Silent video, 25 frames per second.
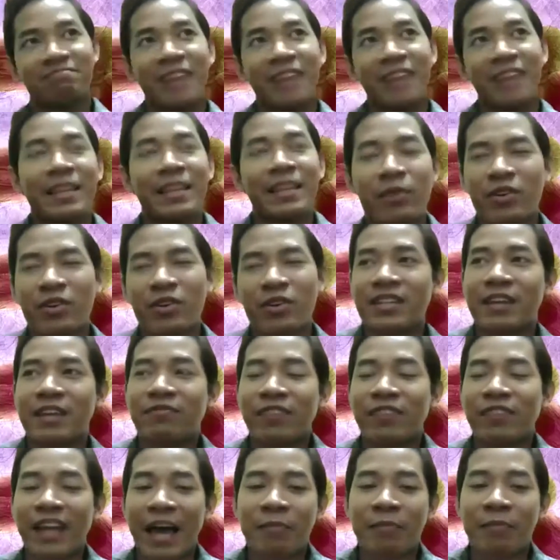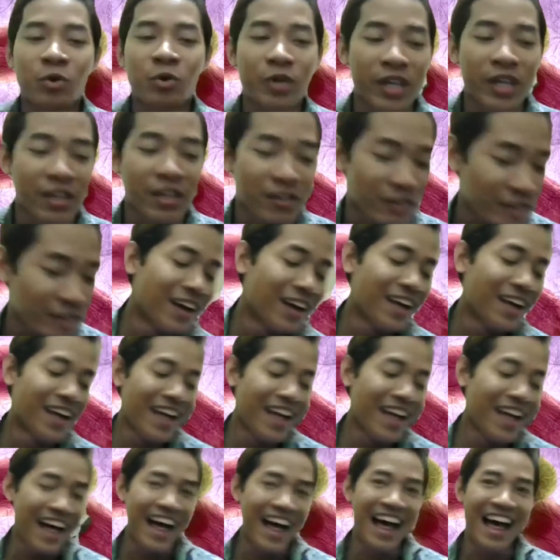I think because I feel I'm cooking God.
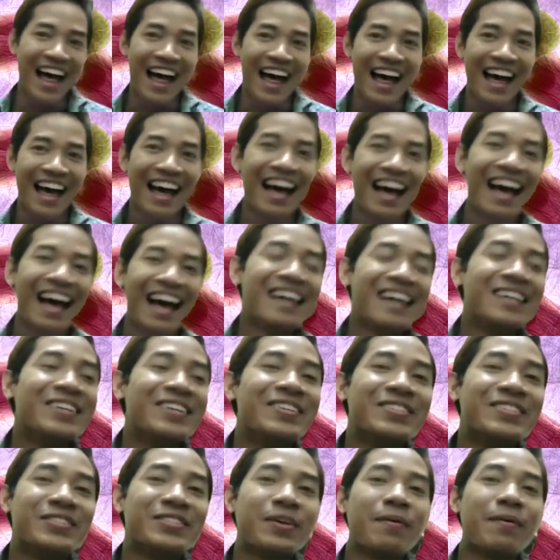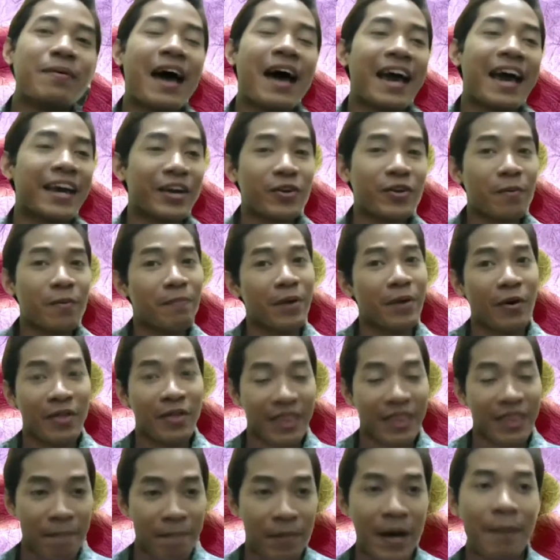So I cannot be on
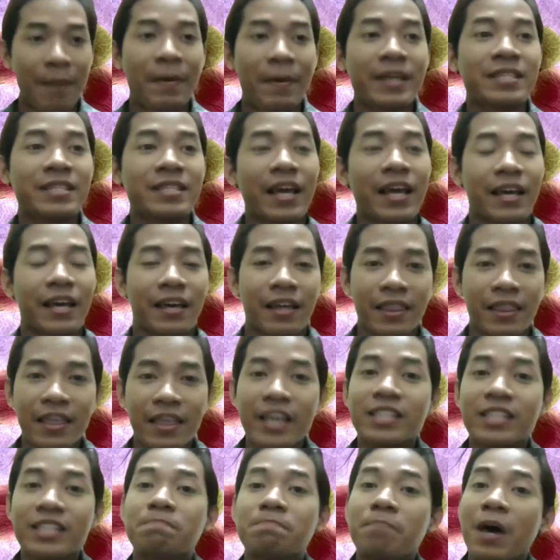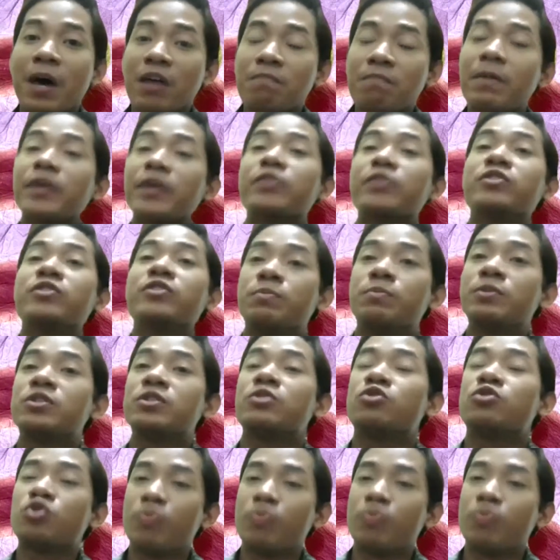that part. But I feel this is part of my
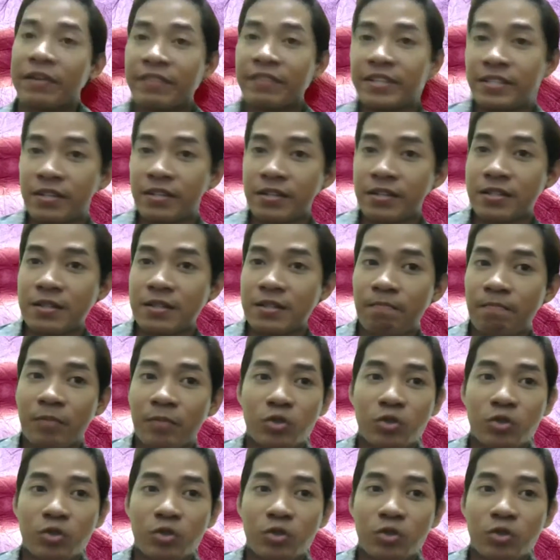contribution to my research.